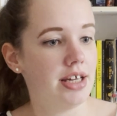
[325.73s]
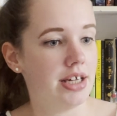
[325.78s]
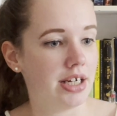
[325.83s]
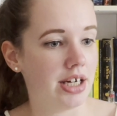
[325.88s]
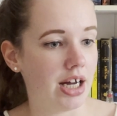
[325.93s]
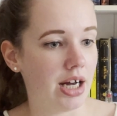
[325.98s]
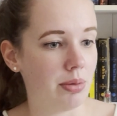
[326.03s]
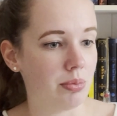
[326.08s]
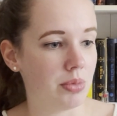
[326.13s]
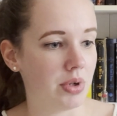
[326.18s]

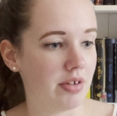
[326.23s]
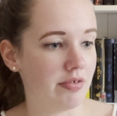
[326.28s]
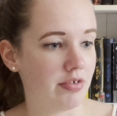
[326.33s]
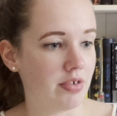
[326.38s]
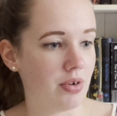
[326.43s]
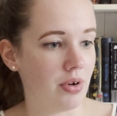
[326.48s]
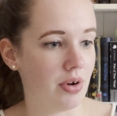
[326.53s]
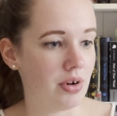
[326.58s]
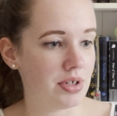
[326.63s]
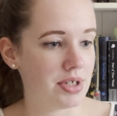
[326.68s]
And we've
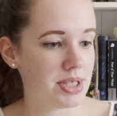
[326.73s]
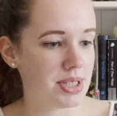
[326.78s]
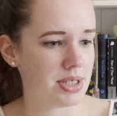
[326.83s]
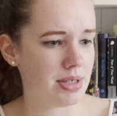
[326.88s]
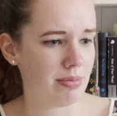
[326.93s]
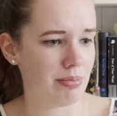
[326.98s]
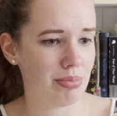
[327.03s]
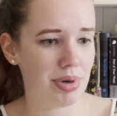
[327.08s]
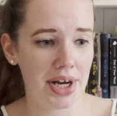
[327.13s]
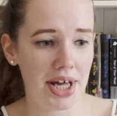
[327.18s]
got
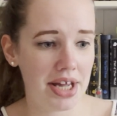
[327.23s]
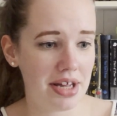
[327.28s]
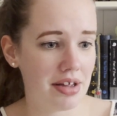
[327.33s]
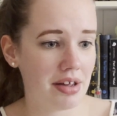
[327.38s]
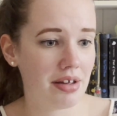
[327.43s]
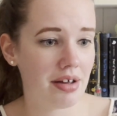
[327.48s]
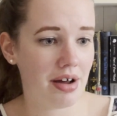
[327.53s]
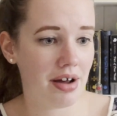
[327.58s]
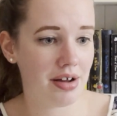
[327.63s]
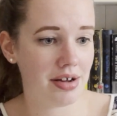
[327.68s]
some playing
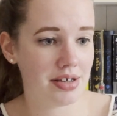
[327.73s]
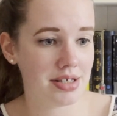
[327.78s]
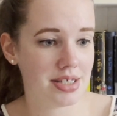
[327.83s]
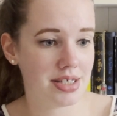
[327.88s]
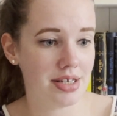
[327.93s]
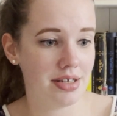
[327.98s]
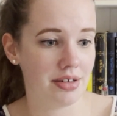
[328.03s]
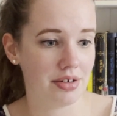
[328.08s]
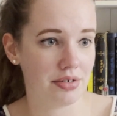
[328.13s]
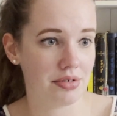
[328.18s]
cards
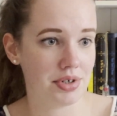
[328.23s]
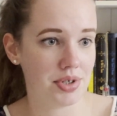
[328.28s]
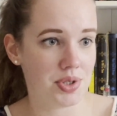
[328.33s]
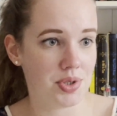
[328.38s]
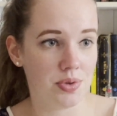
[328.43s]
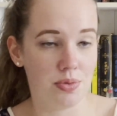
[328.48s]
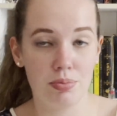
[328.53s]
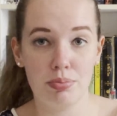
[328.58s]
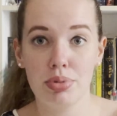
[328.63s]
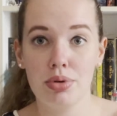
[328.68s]
in a
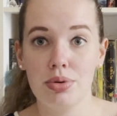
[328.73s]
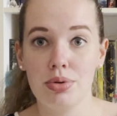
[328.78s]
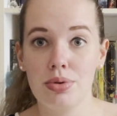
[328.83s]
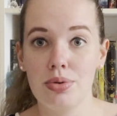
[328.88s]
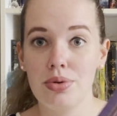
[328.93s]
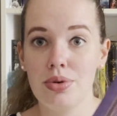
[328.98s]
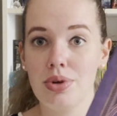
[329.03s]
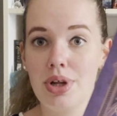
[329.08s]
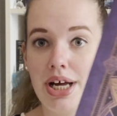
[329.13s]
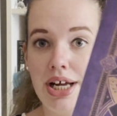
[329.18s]
crystal
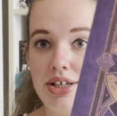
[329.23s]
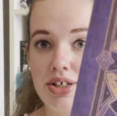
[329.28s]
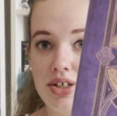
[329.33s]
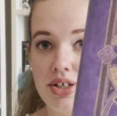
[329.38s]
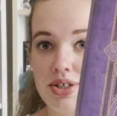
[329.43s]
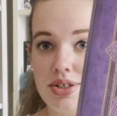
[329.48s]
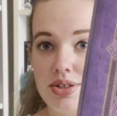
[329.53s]
ball and just